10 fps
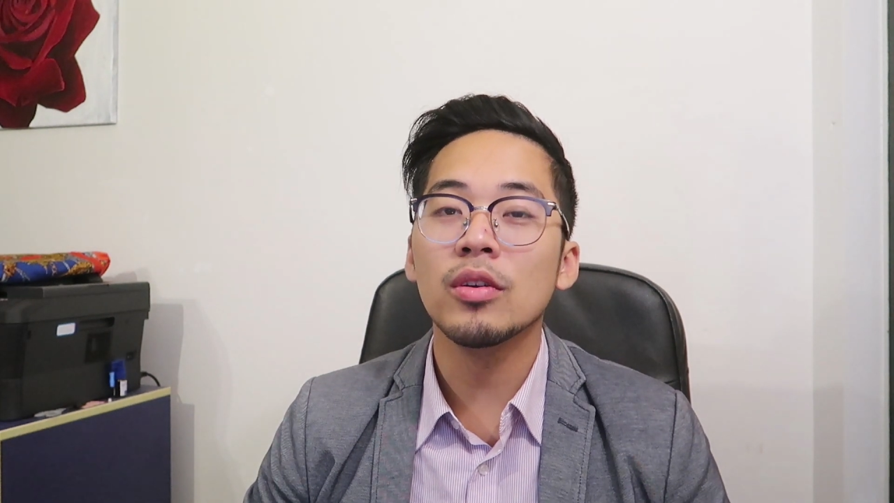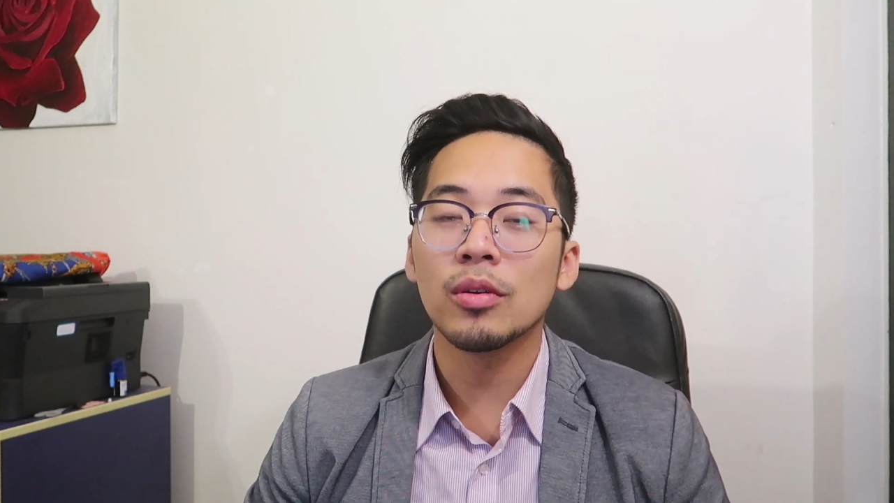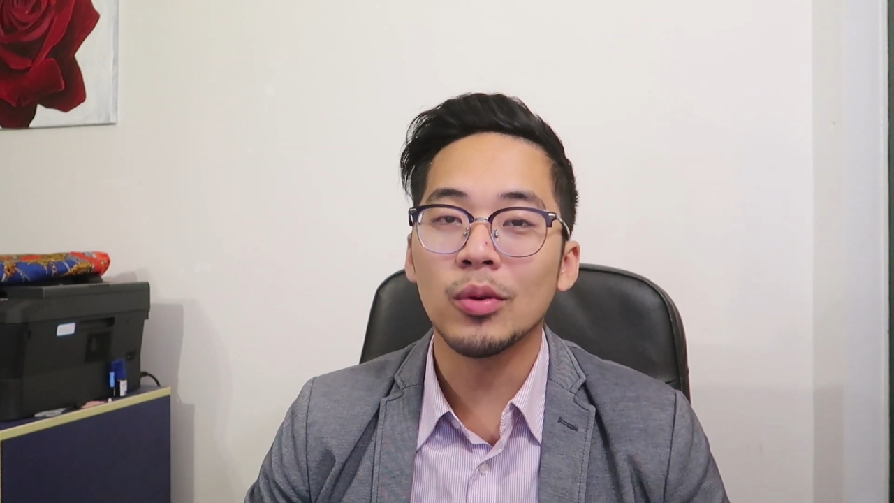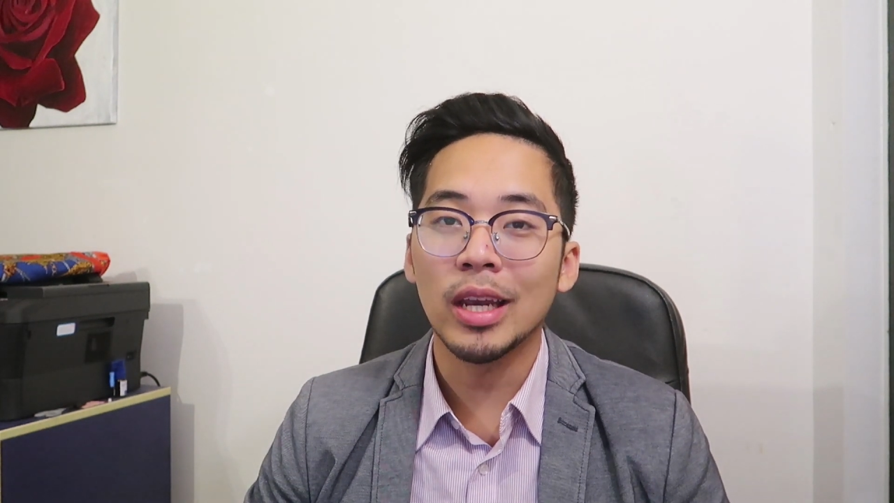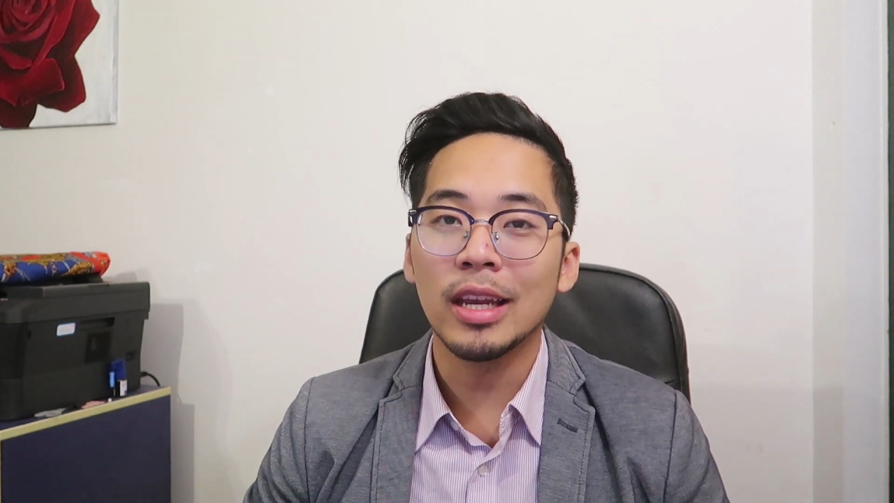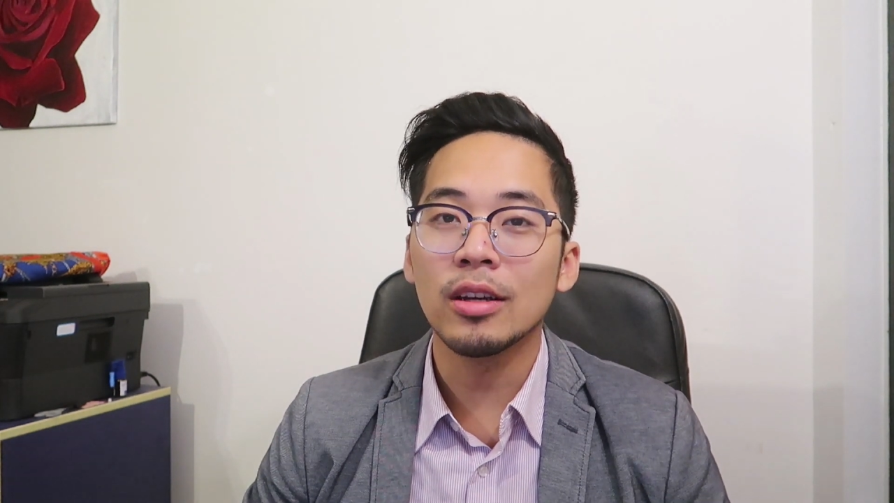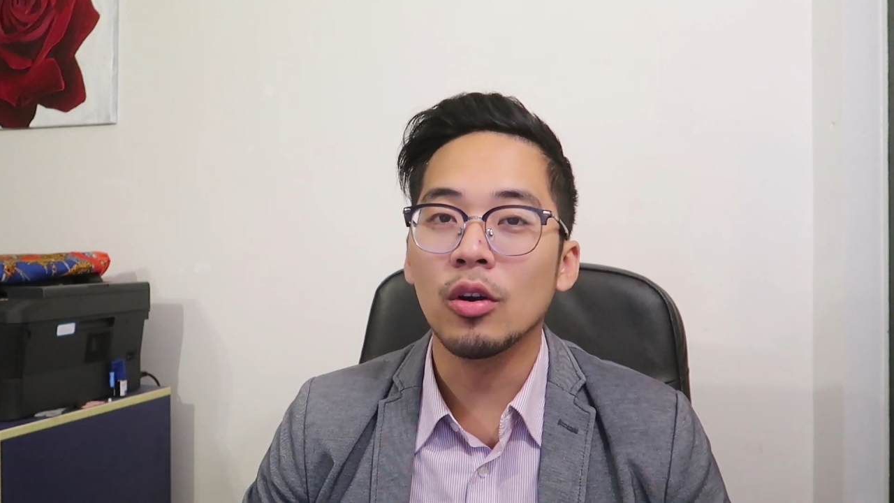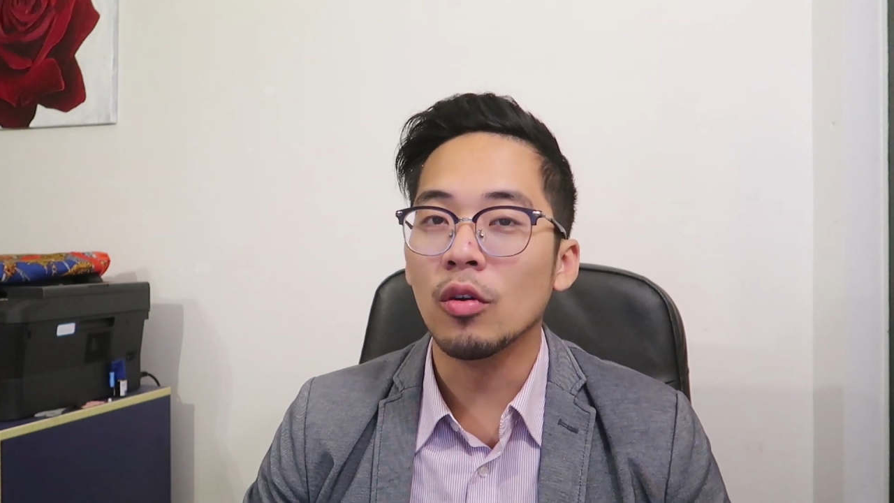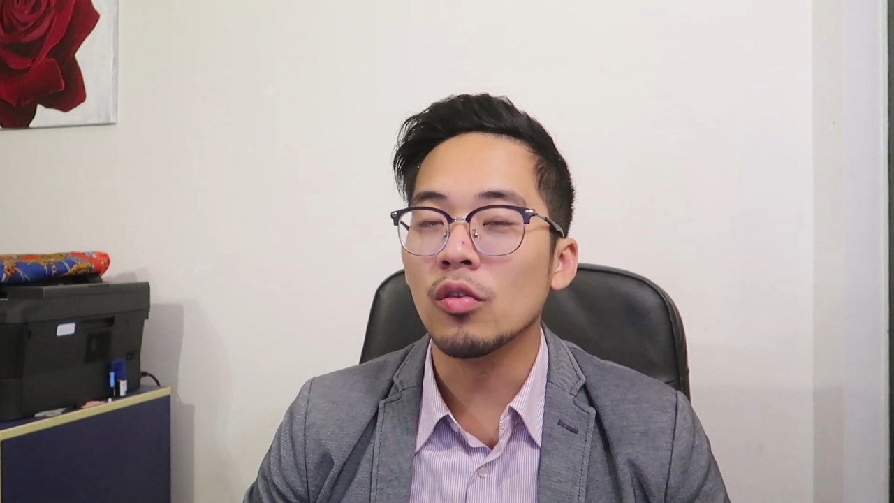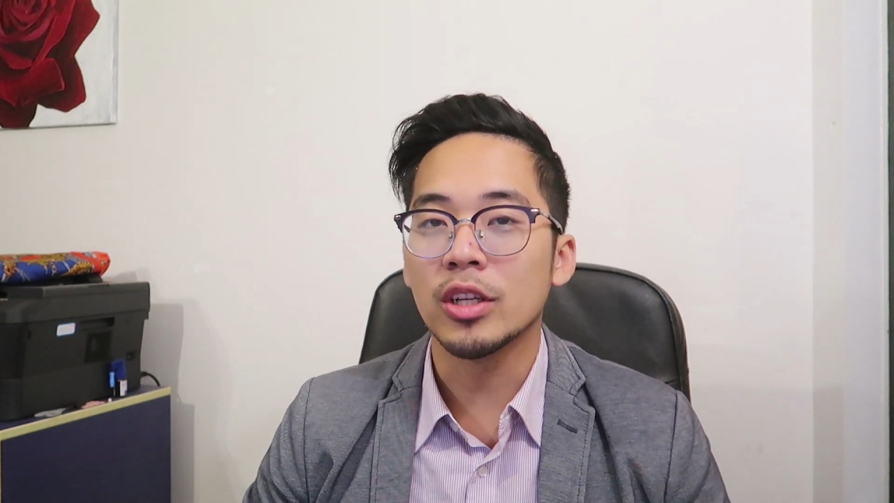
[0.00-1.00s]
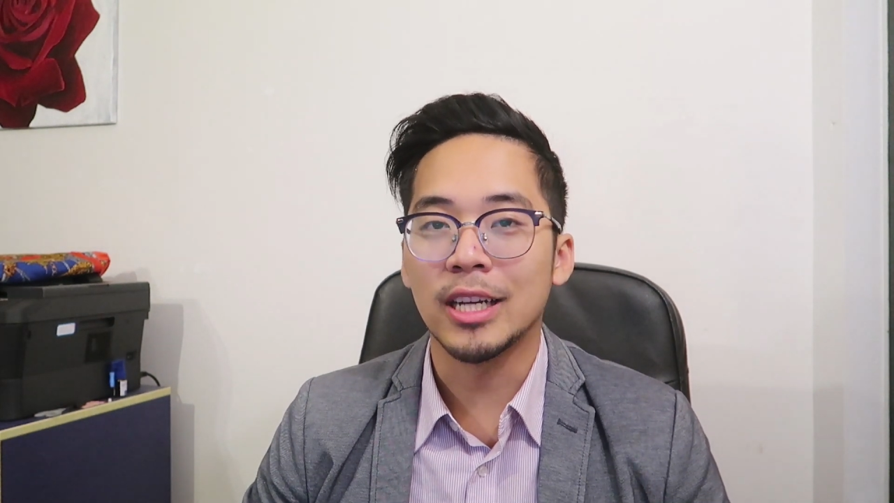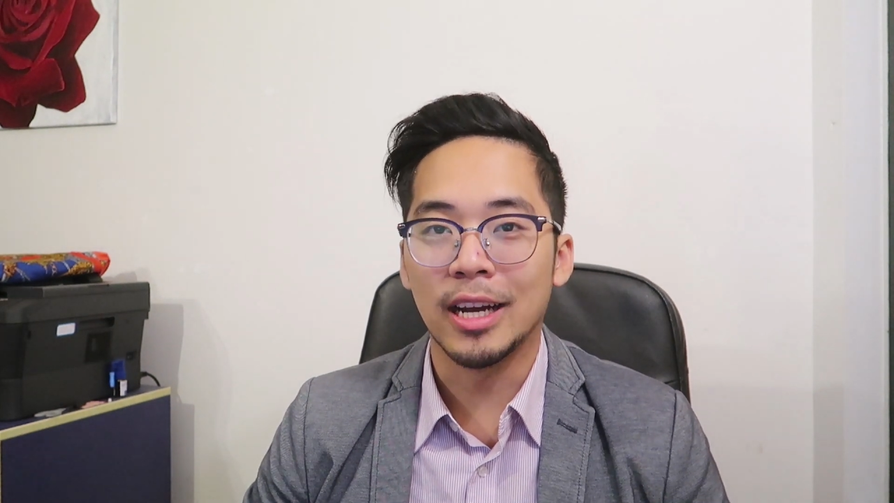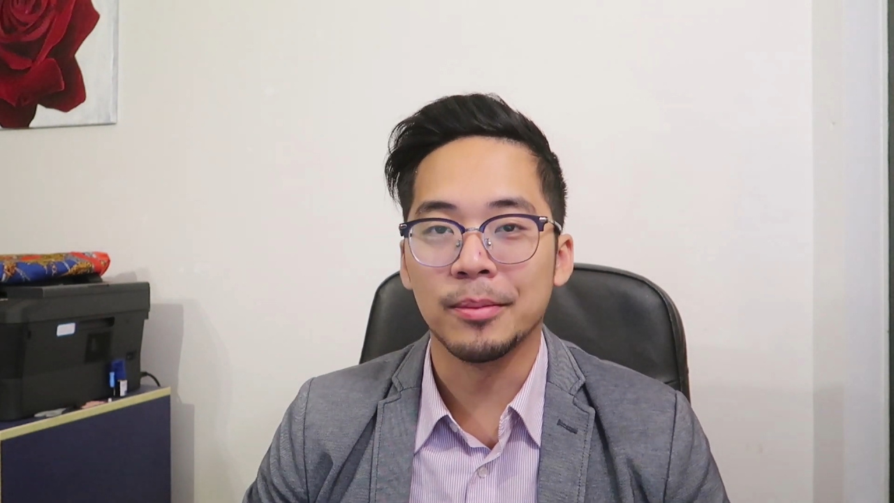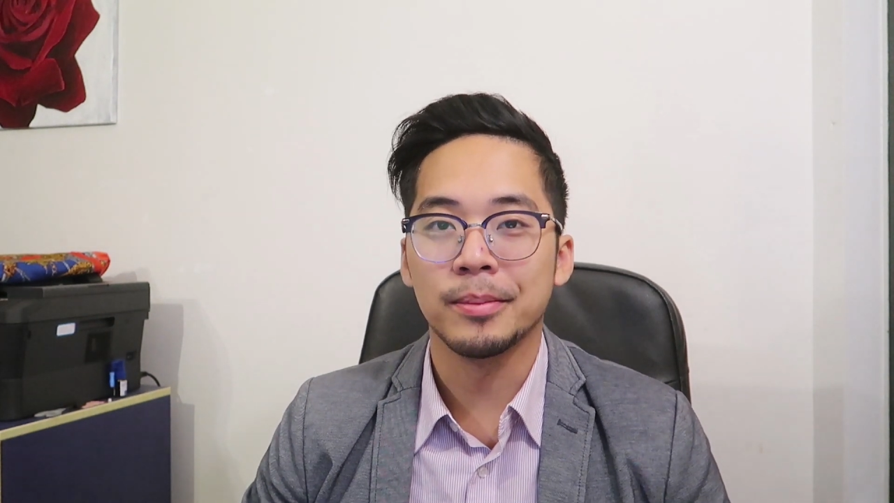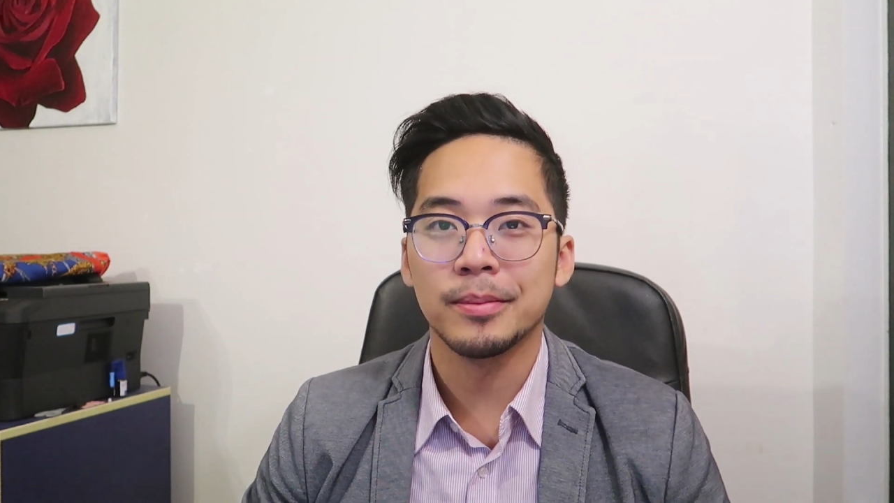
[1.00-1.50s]
your rating over
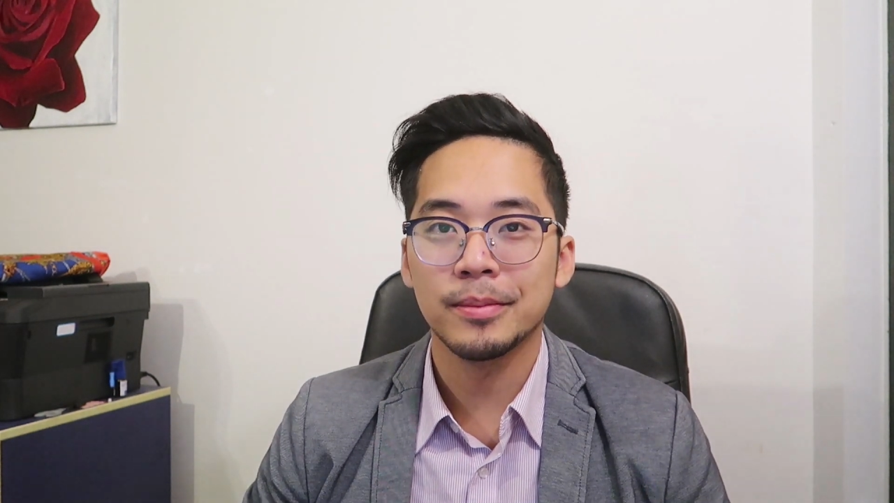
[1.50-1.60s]
time.